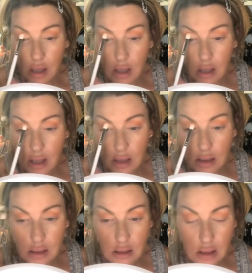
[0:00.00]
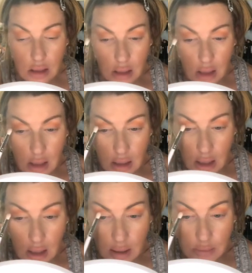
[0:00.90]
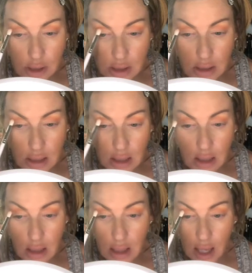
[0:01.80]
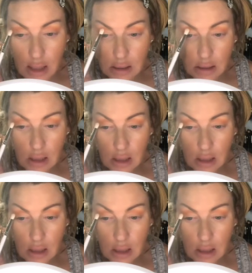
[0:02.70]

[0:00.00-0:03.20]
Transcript: this. And then I'm just taking that